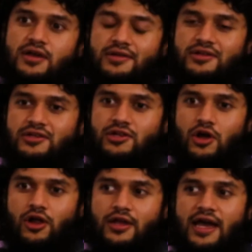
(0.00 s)
under
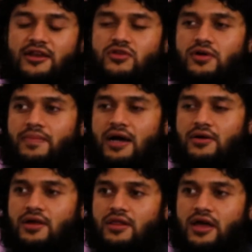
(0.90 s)
dark. I knew
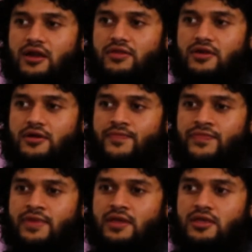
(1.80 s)
about a lot of the.
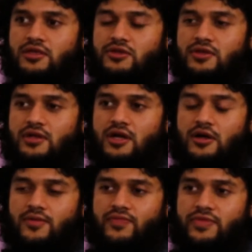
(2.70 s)

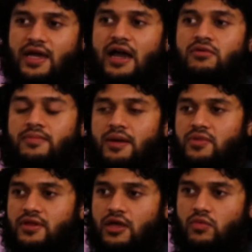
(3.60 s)
I
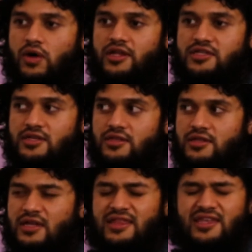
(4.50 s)
remember like watching
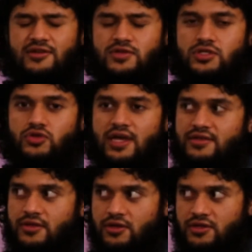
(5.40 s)
in I think it was
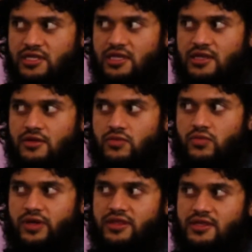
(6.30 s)
2013
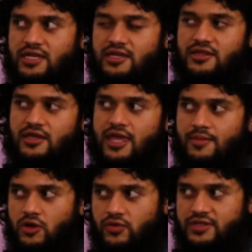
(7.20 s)
when he did the
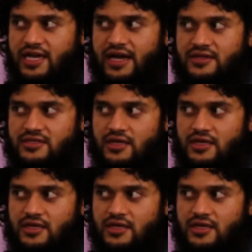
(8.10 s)
chemical attacks